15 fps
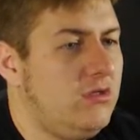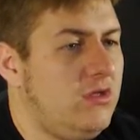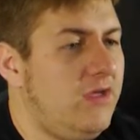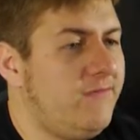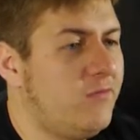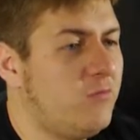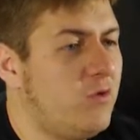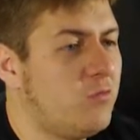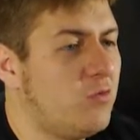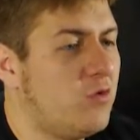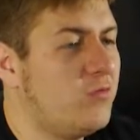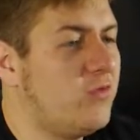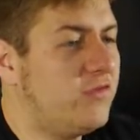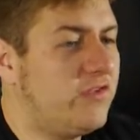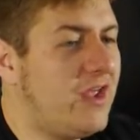Even when we're
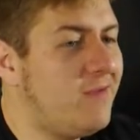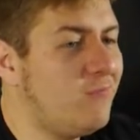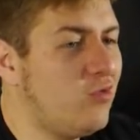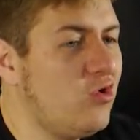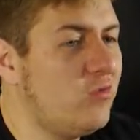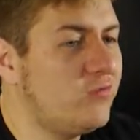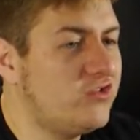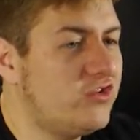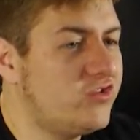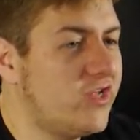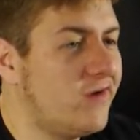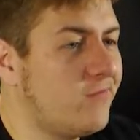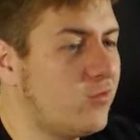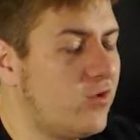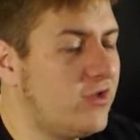in the same room, she's
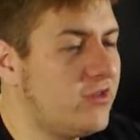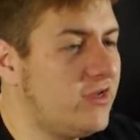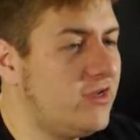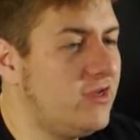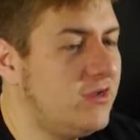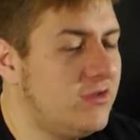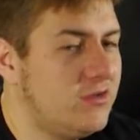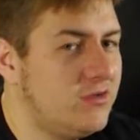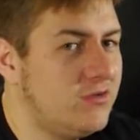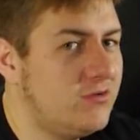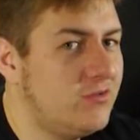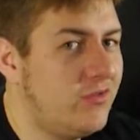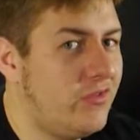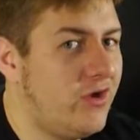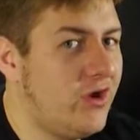never really
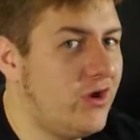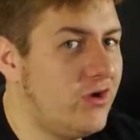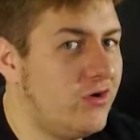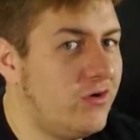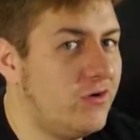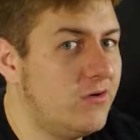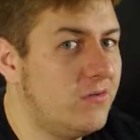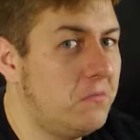there.